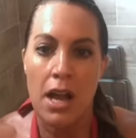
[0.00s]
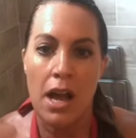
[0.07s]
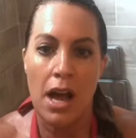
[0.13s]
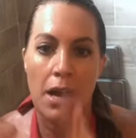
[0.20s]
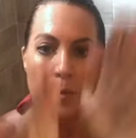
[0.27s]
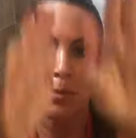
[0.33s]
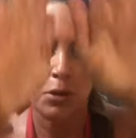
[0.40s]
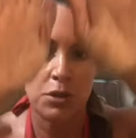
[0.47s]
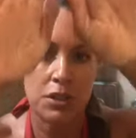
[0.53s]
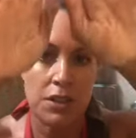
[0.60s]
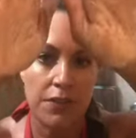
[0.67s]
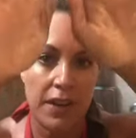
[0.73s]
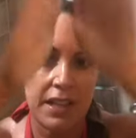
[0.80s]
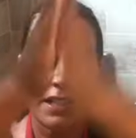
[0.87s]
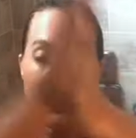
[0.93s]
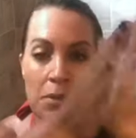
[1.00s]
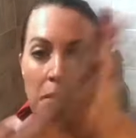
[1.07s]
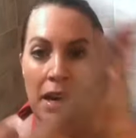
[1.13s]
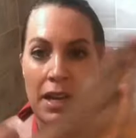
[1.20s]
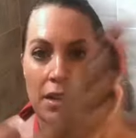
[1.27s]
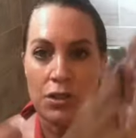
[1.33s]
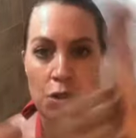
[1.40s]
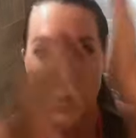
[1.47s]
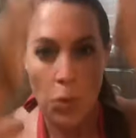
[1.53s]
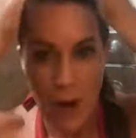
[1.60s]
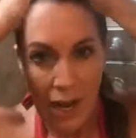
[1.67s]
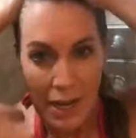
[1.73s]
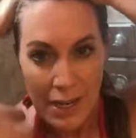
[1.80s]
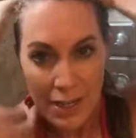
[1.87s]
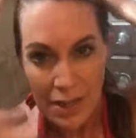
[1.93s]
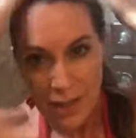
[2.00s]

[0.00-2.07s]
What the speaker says: I emulsify it so my hands are white.